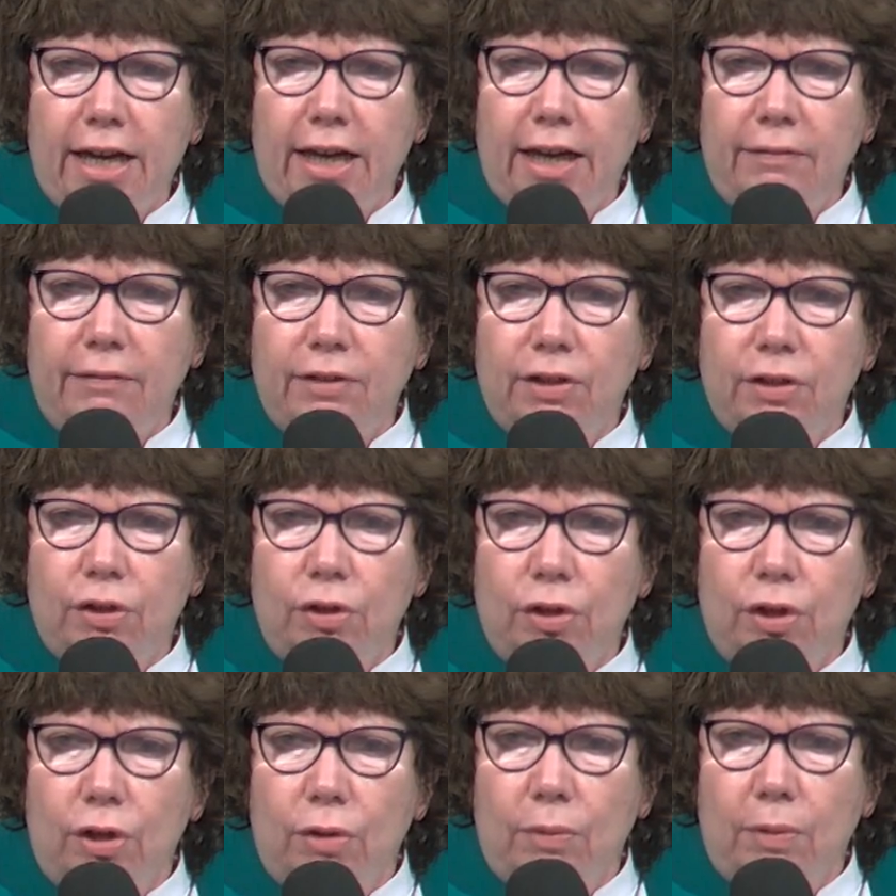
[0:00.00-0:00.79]
loved to
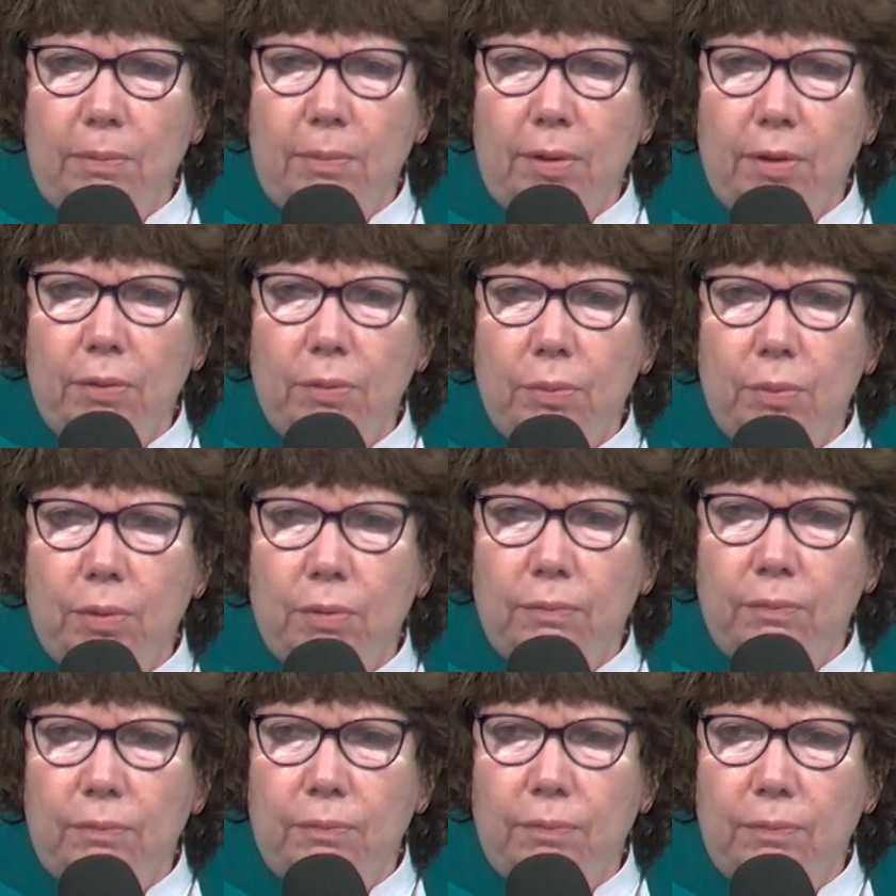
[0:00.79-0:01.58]
cook. We both
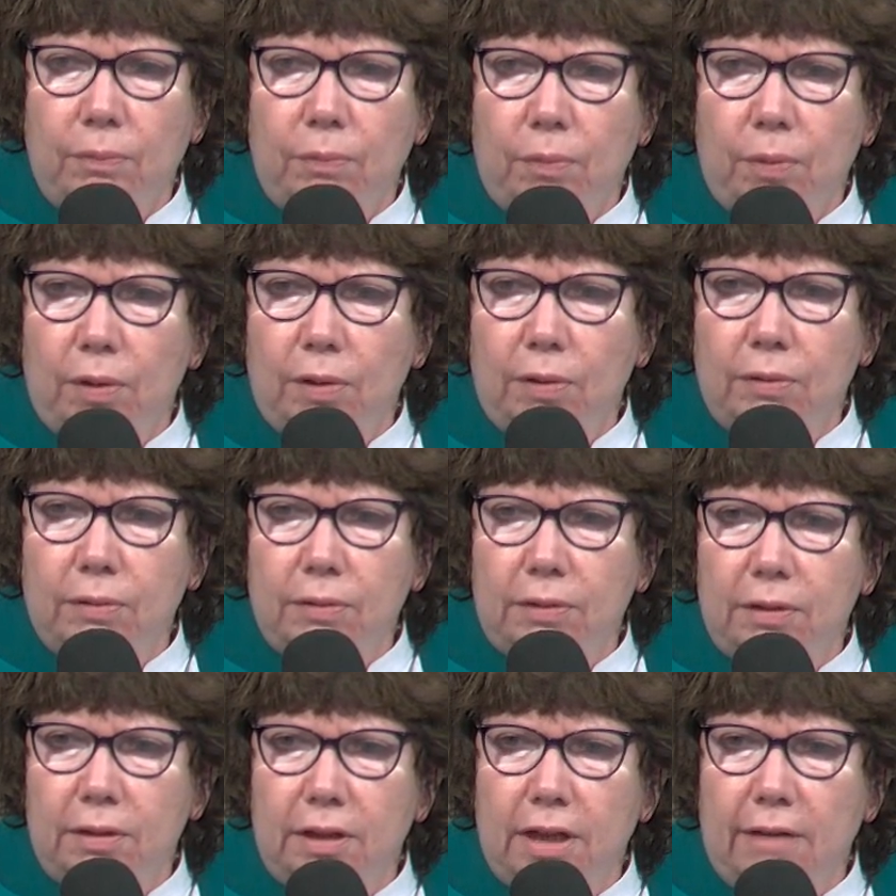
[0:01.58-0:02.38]
were, were
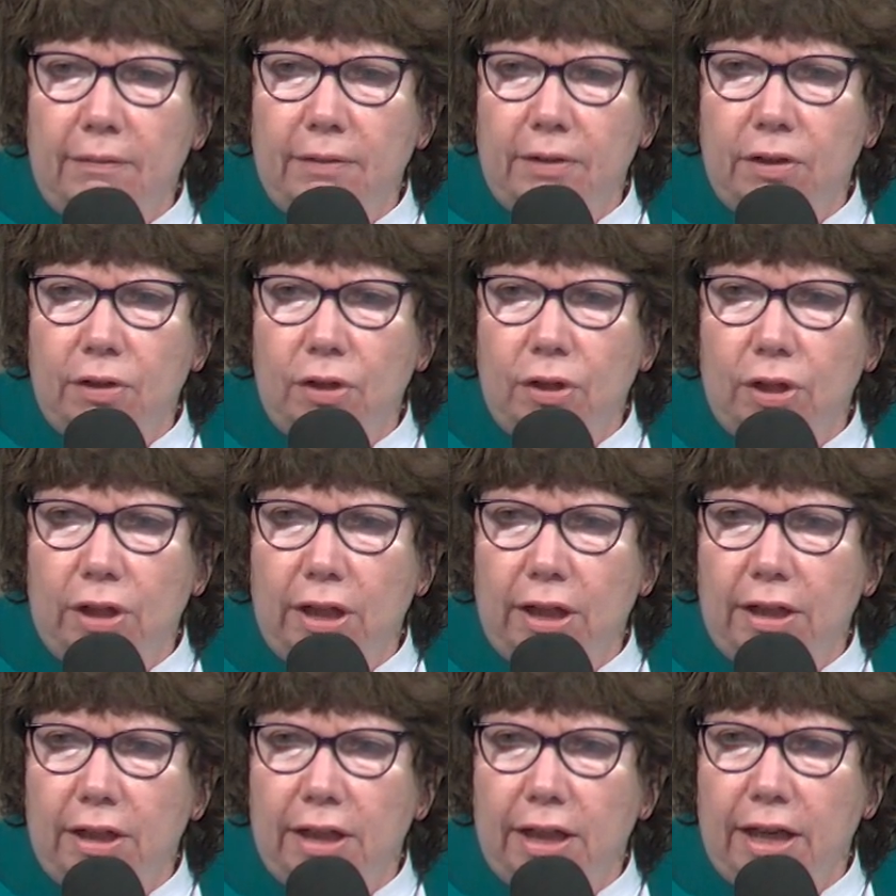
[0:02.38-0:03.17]
loving
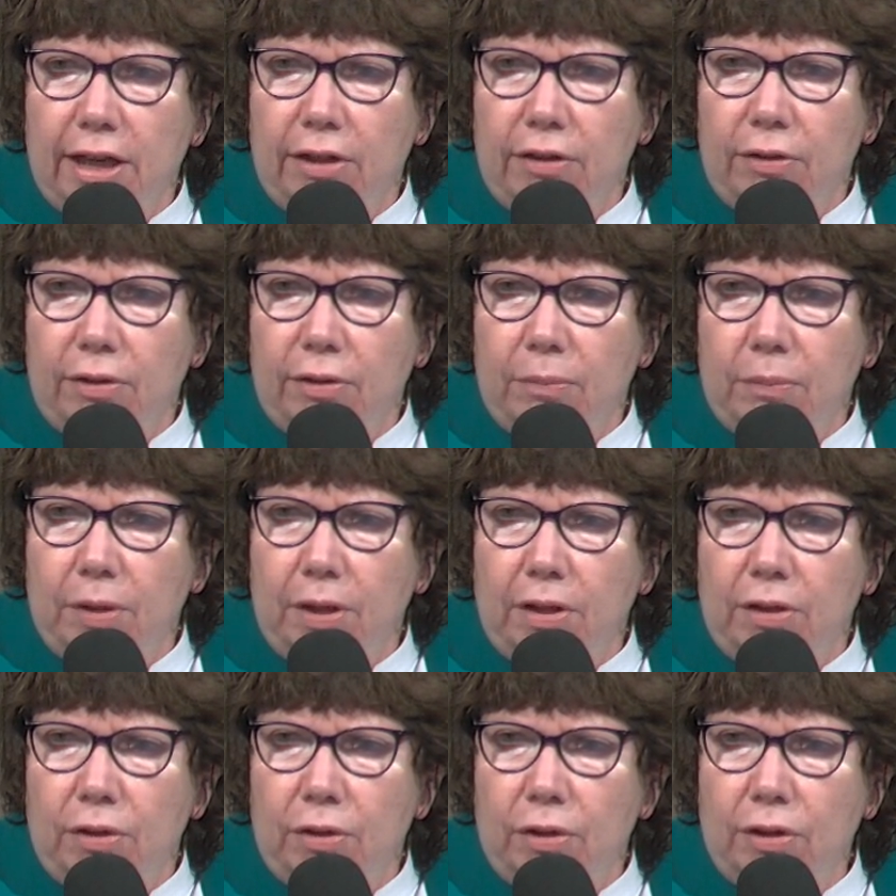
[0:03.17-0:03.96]
cooking together, and
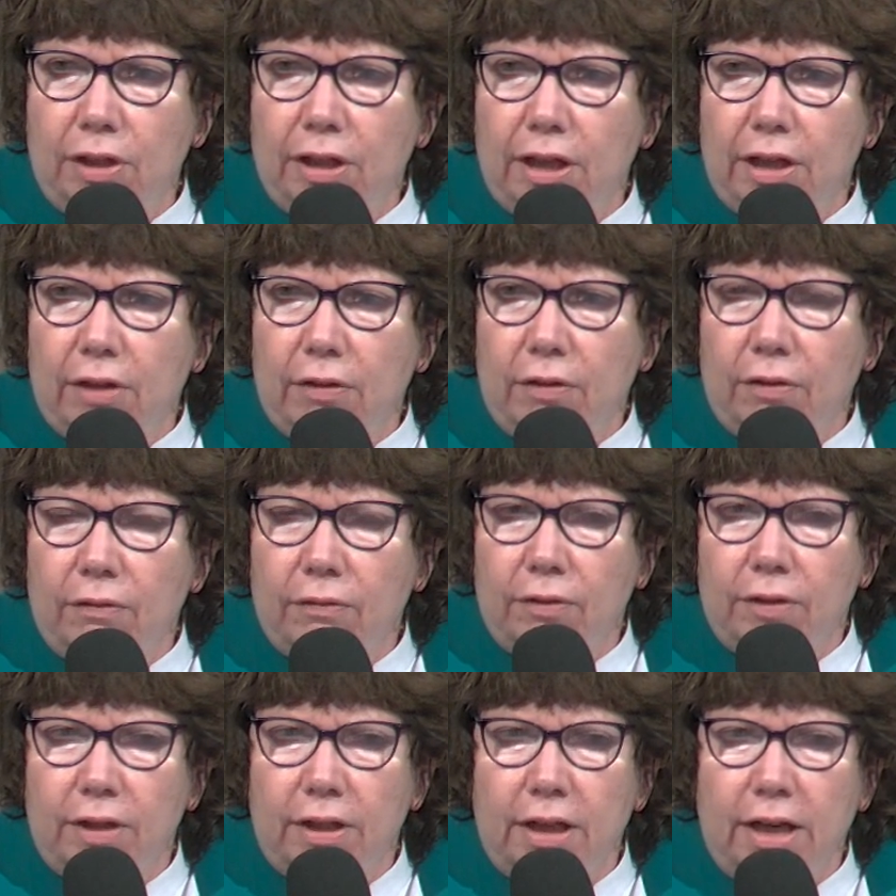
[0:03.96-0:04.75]
we'd cook together
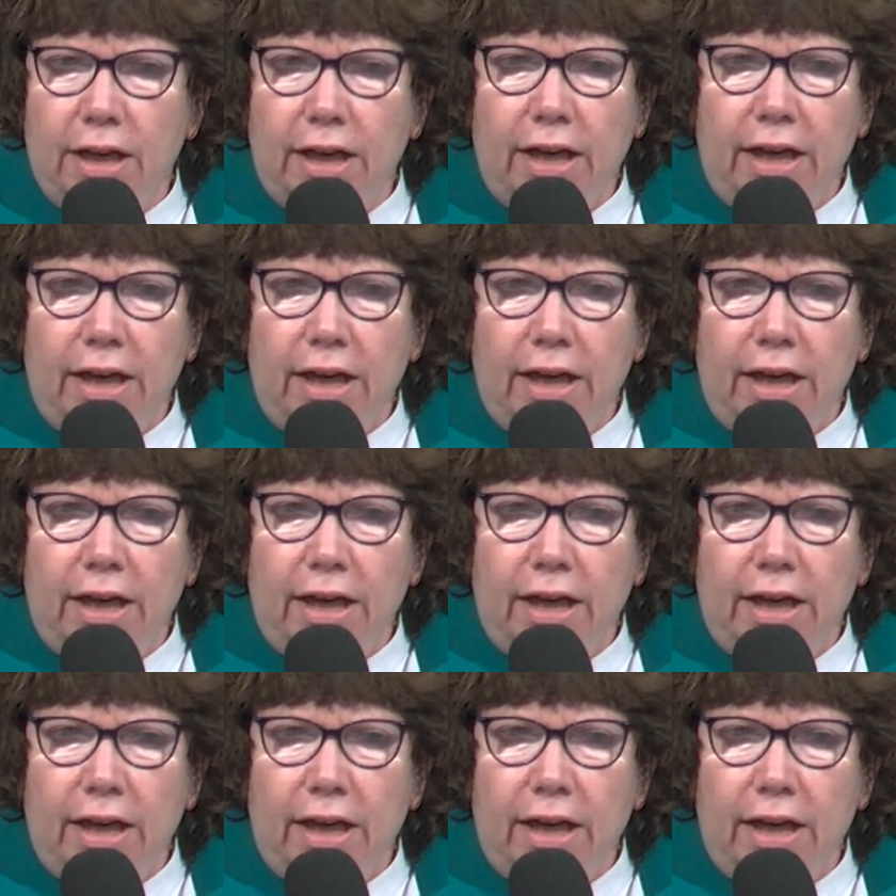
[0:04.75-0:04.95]
often.